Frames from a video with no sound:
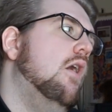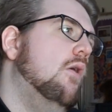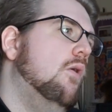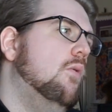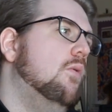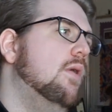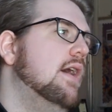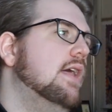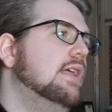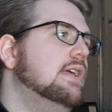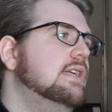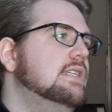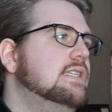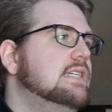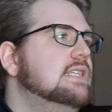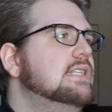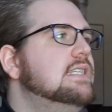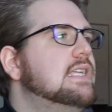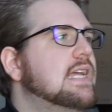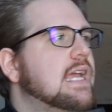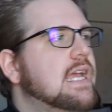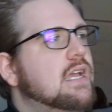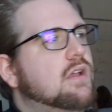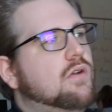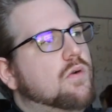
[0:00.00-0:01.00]
Well, it did
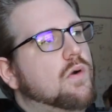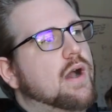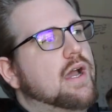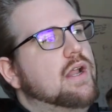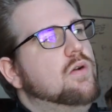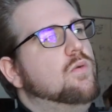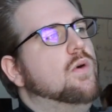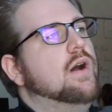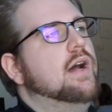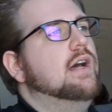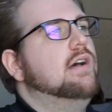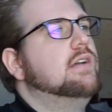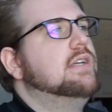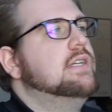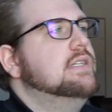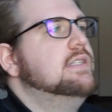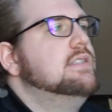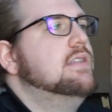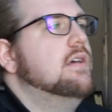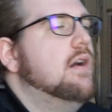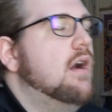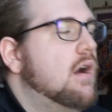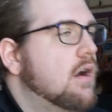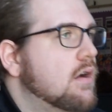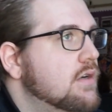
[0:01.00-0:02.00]
take quite a while because
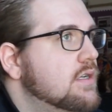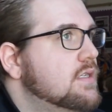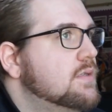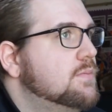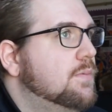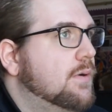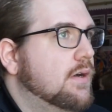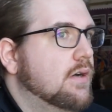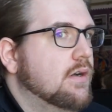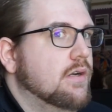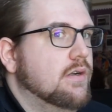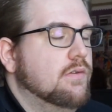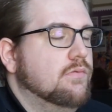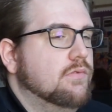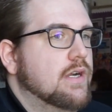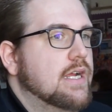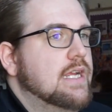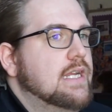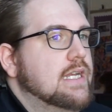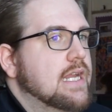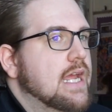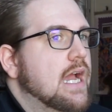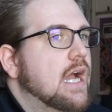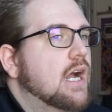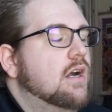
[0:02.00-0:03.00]
the hardest part
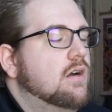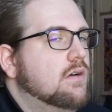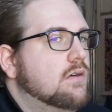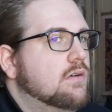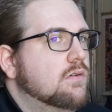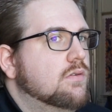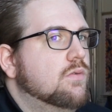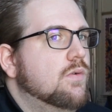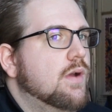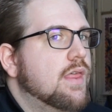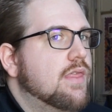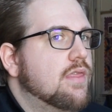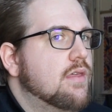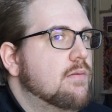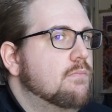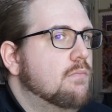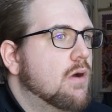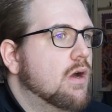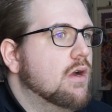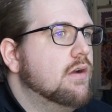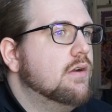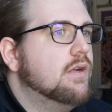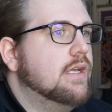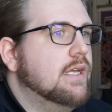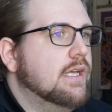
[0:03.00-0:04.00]
right now with the
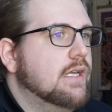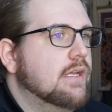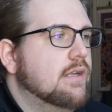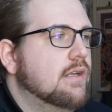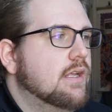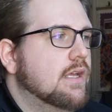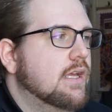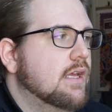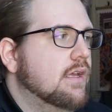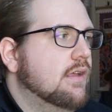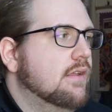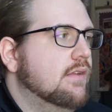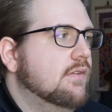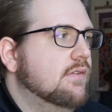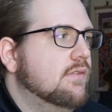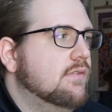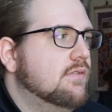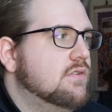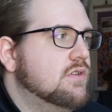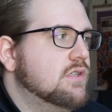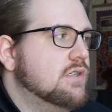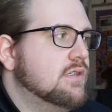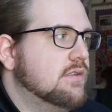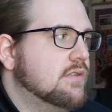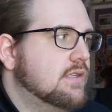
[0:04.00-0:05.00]
market is
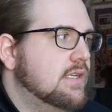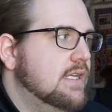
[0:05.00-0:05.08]
just